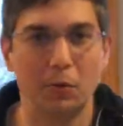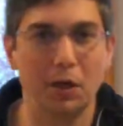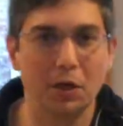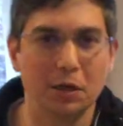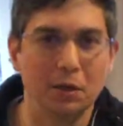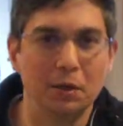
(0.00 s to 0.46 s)

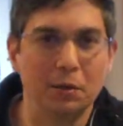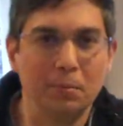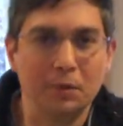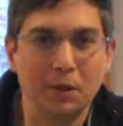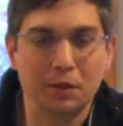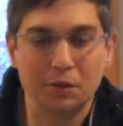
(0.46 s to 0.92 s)

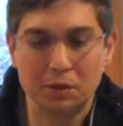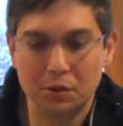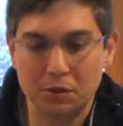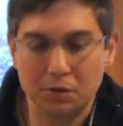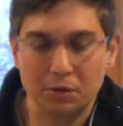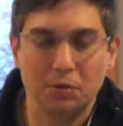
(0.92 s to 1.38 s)
welcome
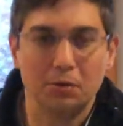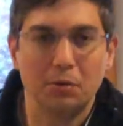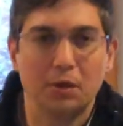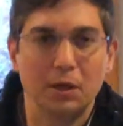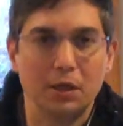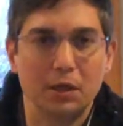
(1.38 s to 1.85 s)

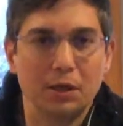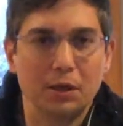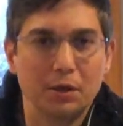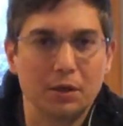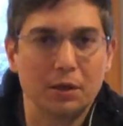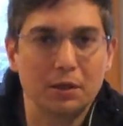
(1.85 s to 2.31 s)
to
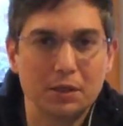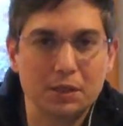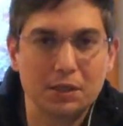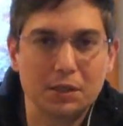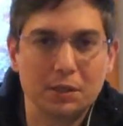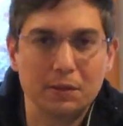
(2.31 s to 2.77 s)
another
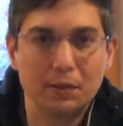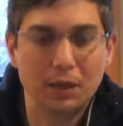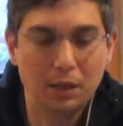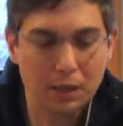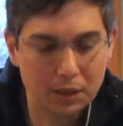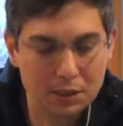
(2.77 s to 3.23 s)

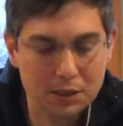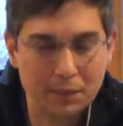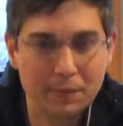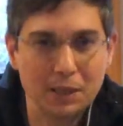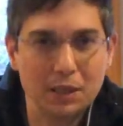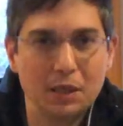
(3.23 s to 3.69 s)

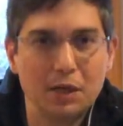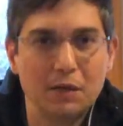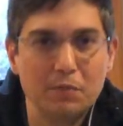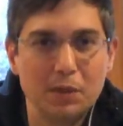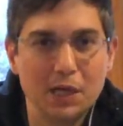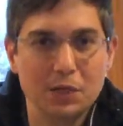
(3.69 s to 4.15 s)
segment
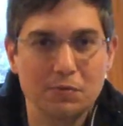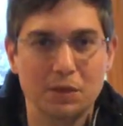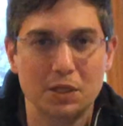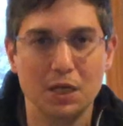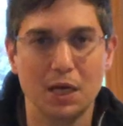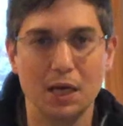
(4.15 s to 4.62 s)
of BS
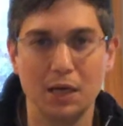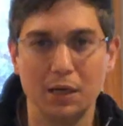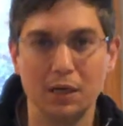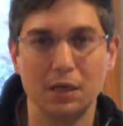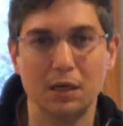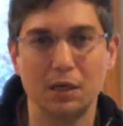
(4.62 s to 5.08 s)
with
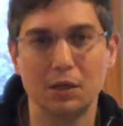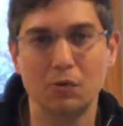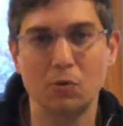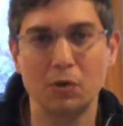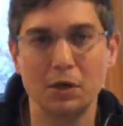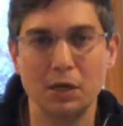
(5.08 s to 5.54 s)
John,
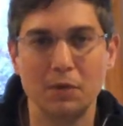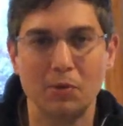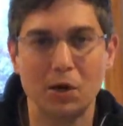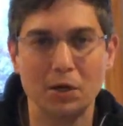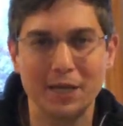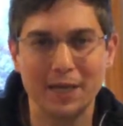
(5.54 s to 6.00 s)
quarantine
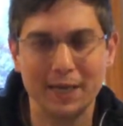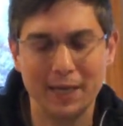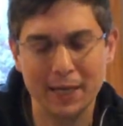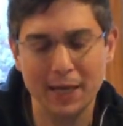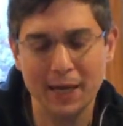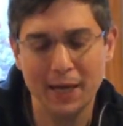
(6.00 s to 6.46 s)

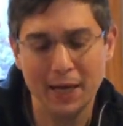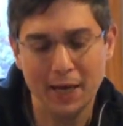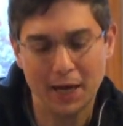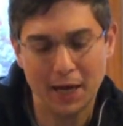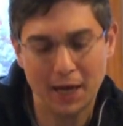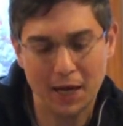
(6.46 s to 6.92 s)
bartending,
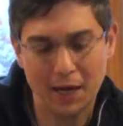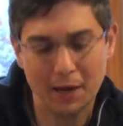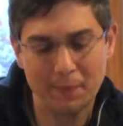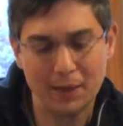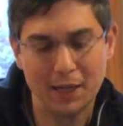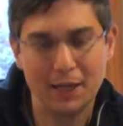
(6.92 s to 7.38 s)

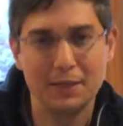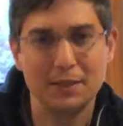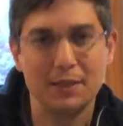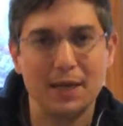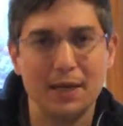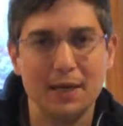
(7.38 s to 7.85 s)
and
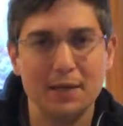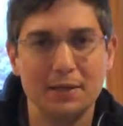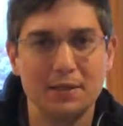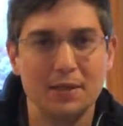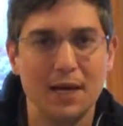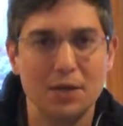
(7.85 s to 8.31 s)
today
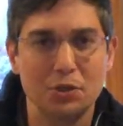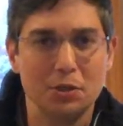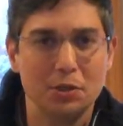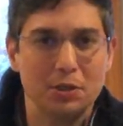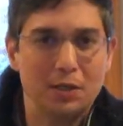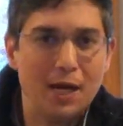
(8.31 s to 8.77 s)
is
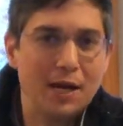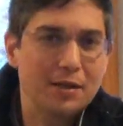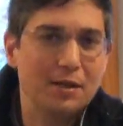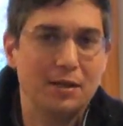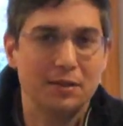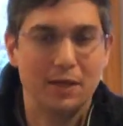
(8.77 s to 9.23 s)
National
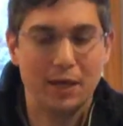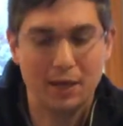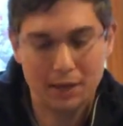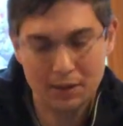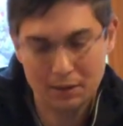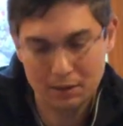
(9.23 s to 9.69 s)
Cocktail
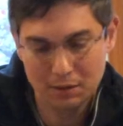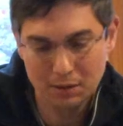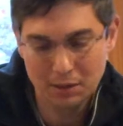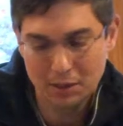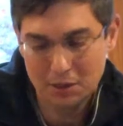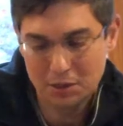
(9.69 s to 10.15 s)
Day.
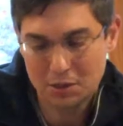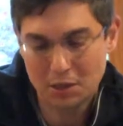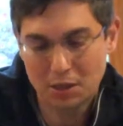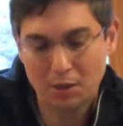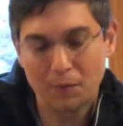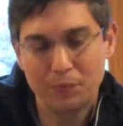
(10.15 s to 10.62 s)

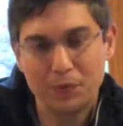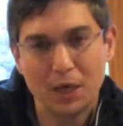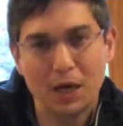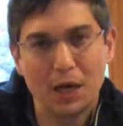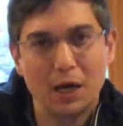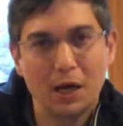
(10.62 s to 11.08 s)
So
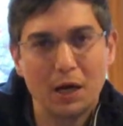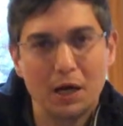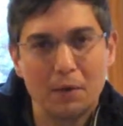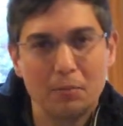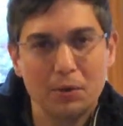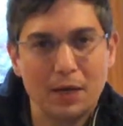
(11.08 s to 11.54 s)
I
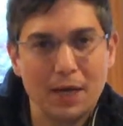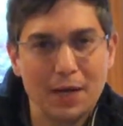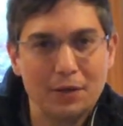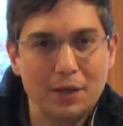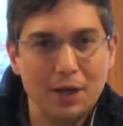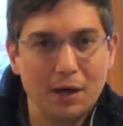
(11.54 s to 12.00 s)
put it
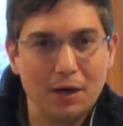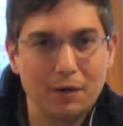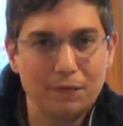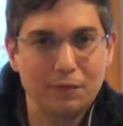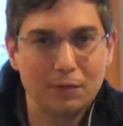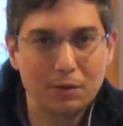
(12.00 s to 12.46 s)
out
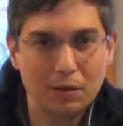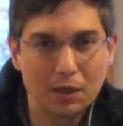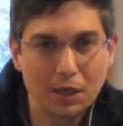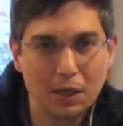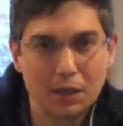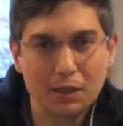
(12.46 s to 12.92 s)
there
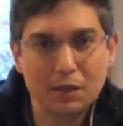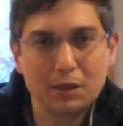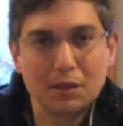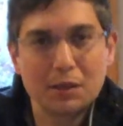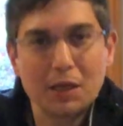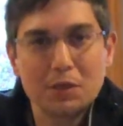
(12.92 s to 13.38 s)
for
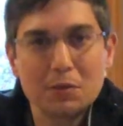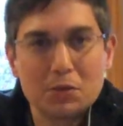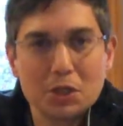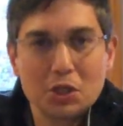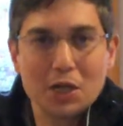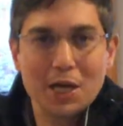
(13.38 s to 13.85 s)
get some
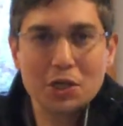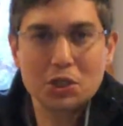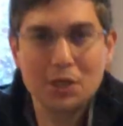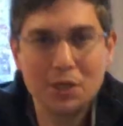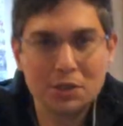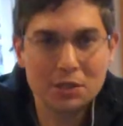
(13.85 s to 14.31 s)

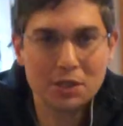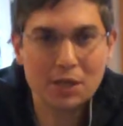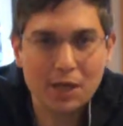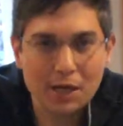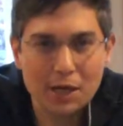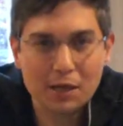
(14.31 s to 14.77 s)
suggestions,
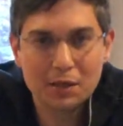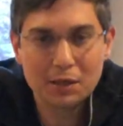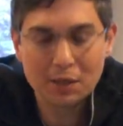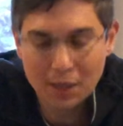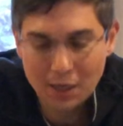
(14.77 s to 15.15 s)
and